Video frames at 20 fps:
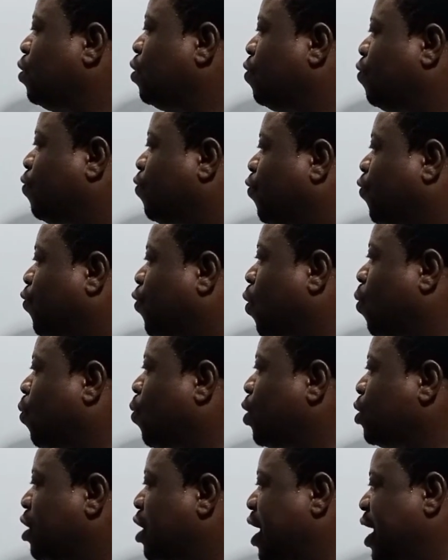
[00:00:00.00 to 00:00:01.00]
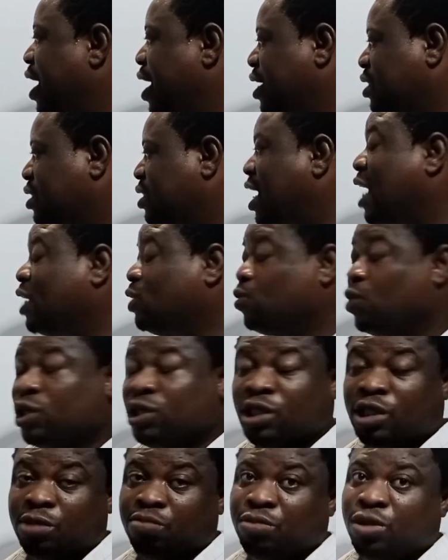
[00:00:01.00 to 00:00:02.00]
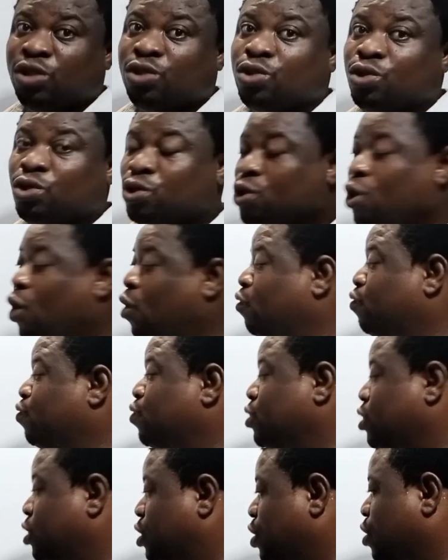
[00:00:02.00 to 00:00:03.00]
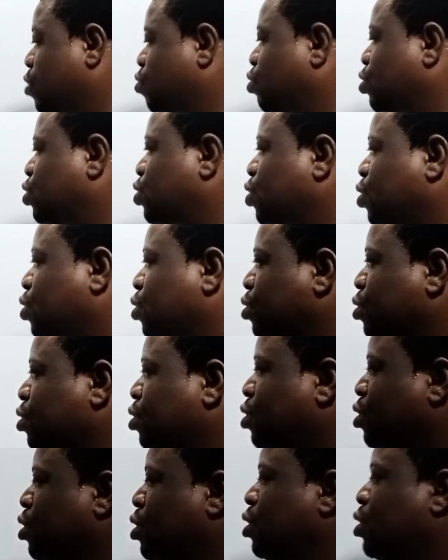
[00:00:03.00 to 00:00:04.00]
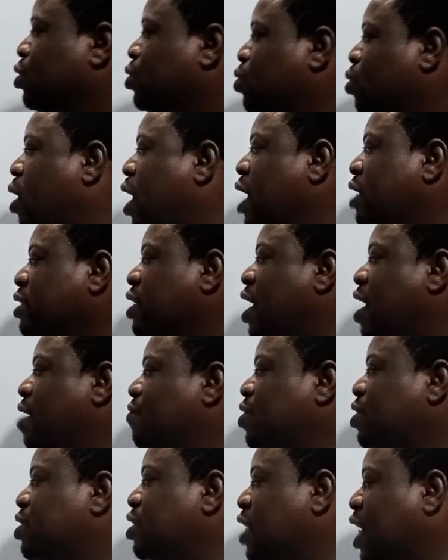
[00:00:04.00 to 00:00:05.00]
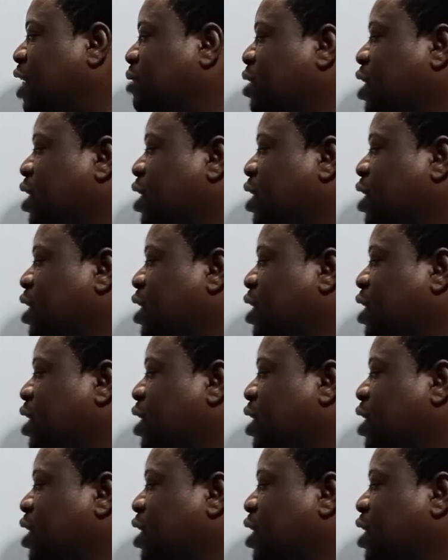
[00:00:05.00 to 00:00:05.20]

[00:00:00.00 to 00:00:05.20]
for what n. That's what it means to solve this equation. So, and everything has